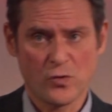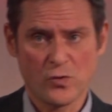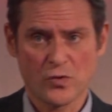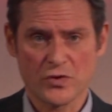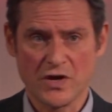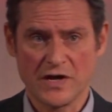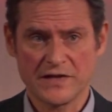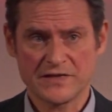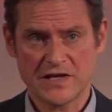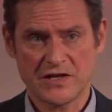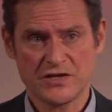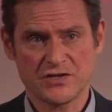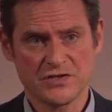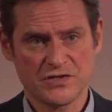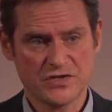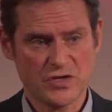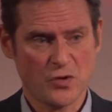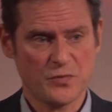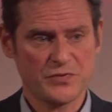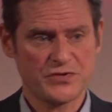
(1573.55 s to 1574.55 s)

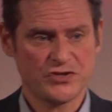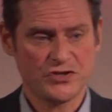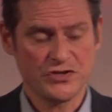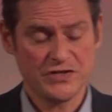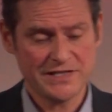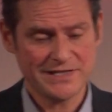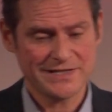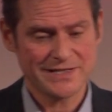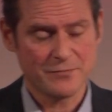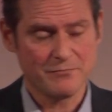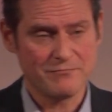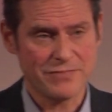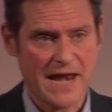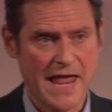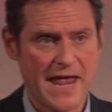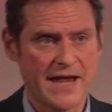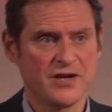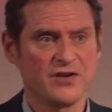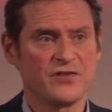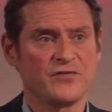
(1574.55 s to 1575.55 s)
organizations the opportunity to
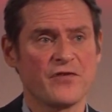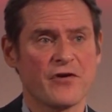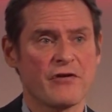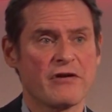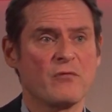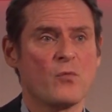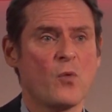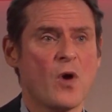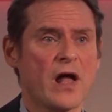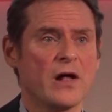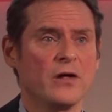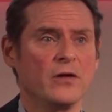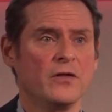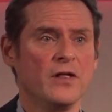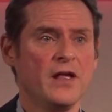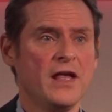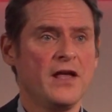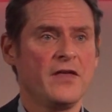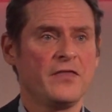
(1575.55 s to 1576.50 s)
blend very well